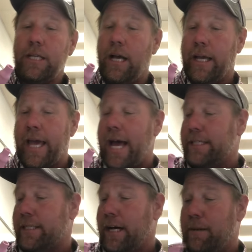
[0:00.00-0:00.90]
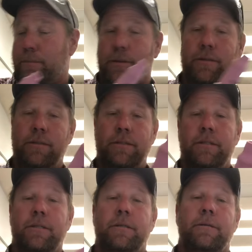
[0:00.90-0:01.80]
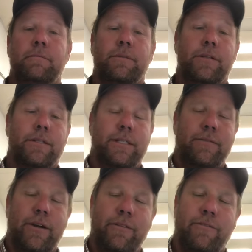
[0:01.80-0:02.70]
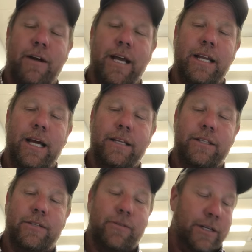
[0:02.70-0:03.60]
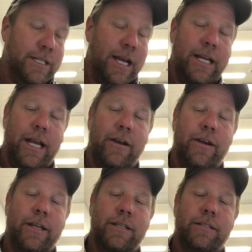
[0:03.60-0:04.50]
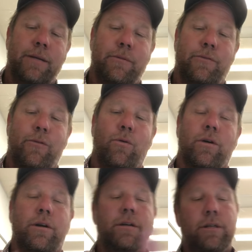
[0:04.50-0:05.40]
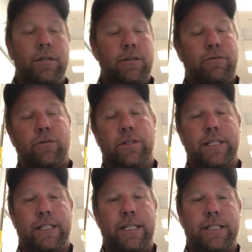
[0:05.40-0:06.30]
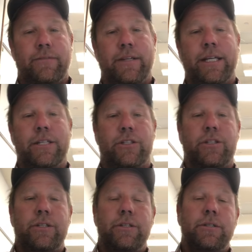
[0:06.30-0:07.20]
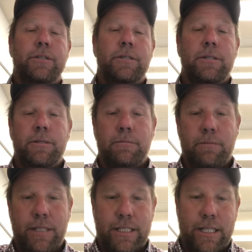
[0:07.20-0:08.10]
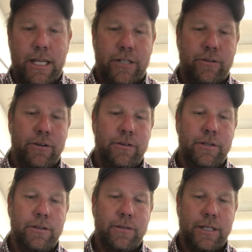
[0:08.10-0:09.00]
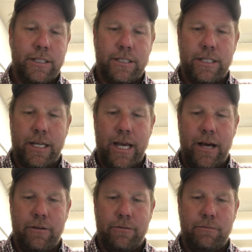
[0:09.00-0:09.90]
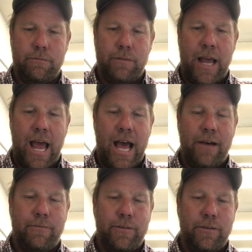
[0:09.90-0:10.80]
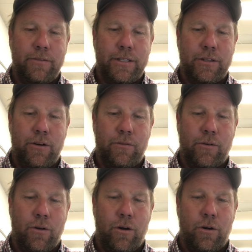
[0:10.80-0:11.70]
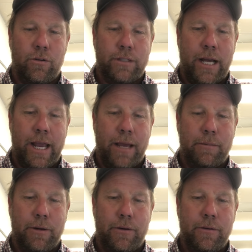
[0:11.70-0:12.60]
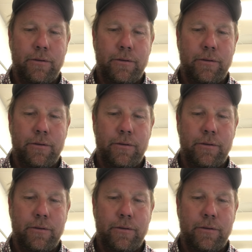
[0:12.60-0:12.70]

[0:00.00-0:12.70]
a gas cup, so this is a very finite, this is for a tight area, this is number 4, 4/16 of an inch. This electrode can stick out half of this overall diameter.